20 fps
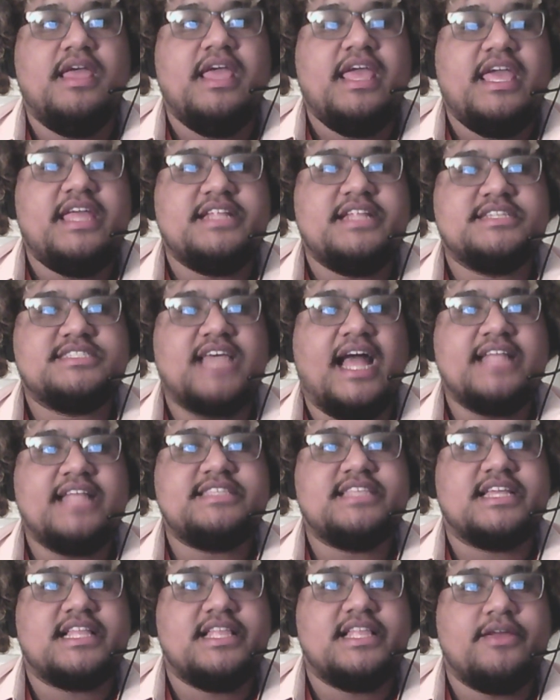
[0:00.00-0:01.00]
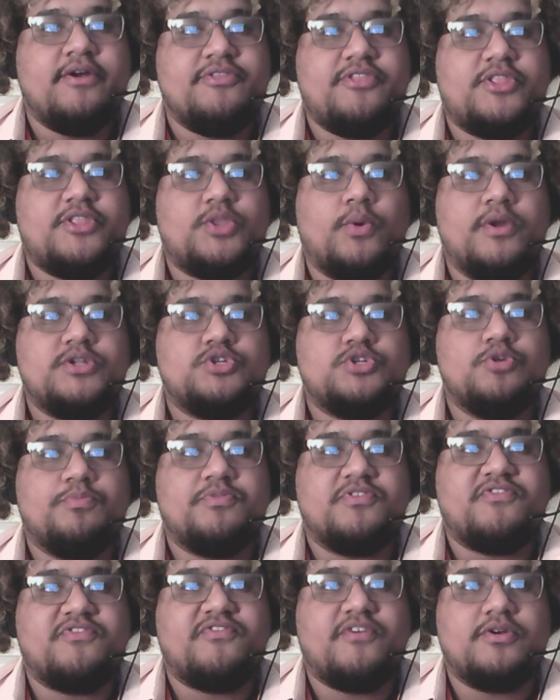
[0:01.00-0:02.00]
He decides to clear out the toy
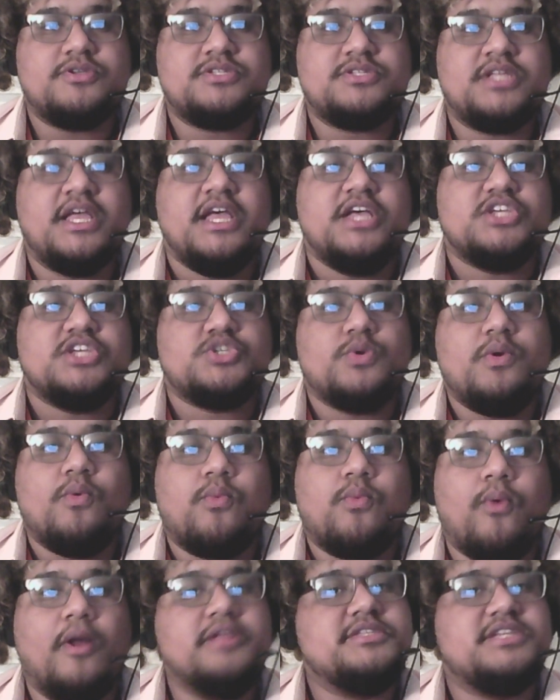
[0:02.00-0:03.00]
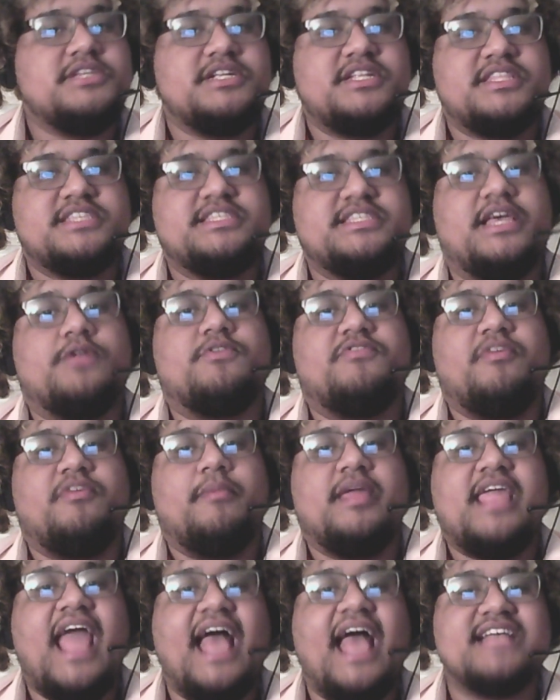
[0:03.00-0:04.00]
troopers first, so he runs into the center of them
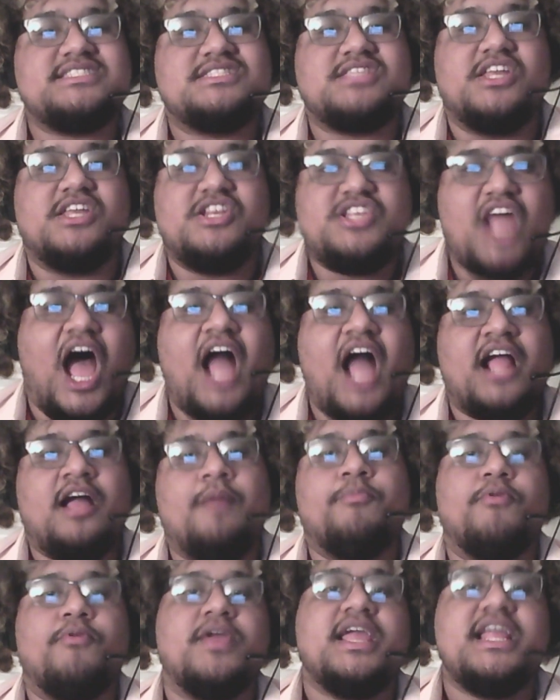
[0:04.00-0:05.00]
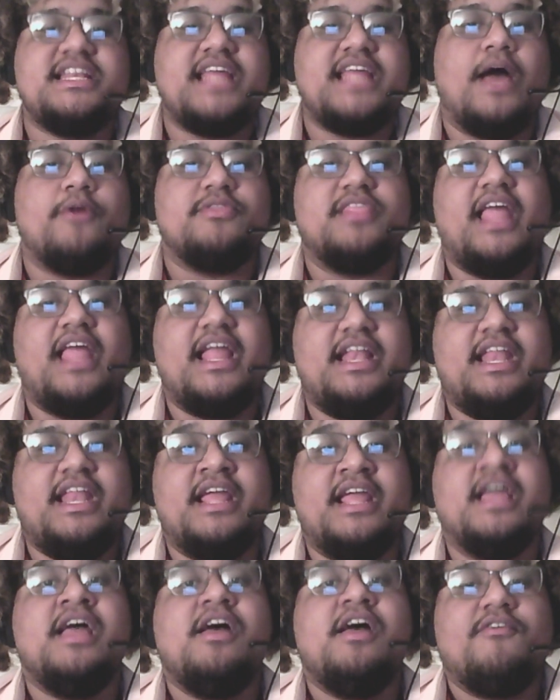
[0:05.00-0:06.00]
and casts Thundaga, bringing down
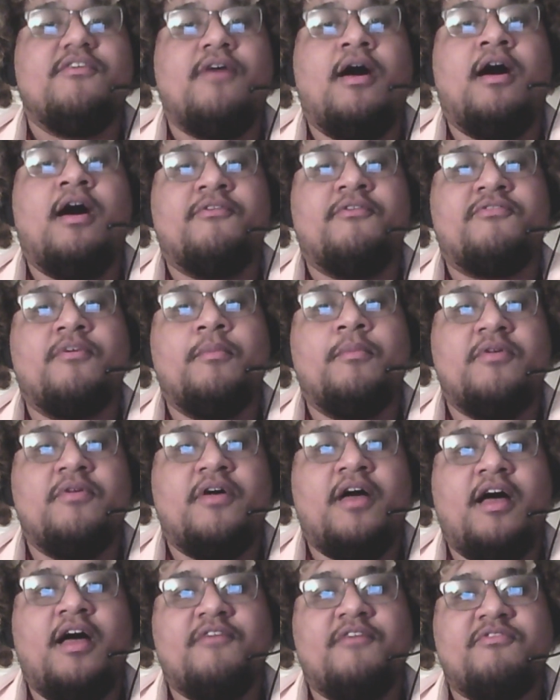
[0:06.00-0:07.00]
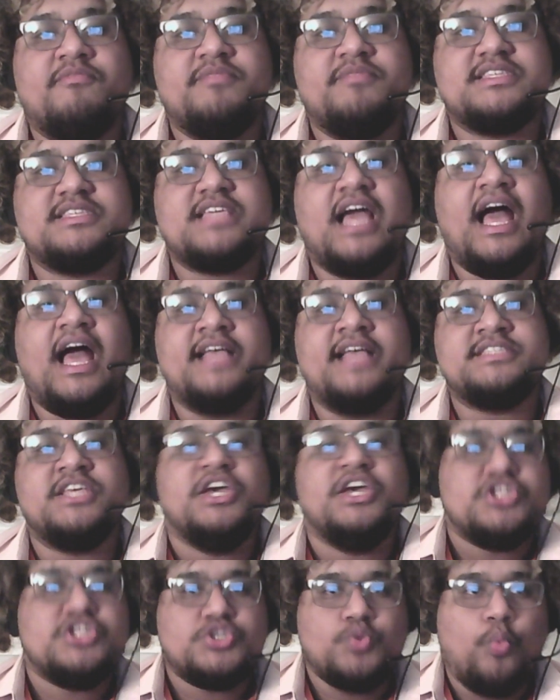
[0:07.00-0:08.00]
lightning from the skies,
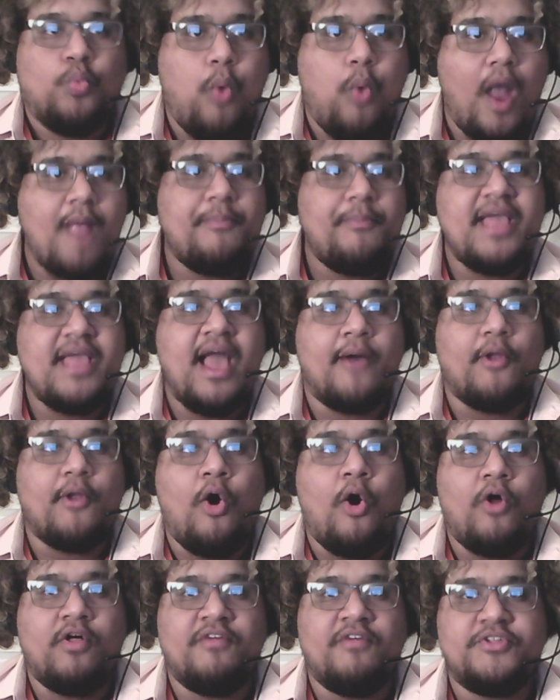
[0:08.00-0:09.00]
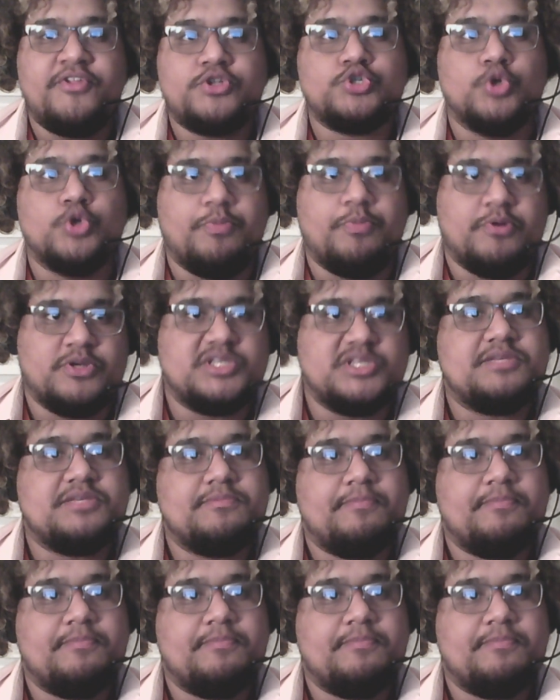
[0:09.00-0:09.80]
wiping out all of the troopers.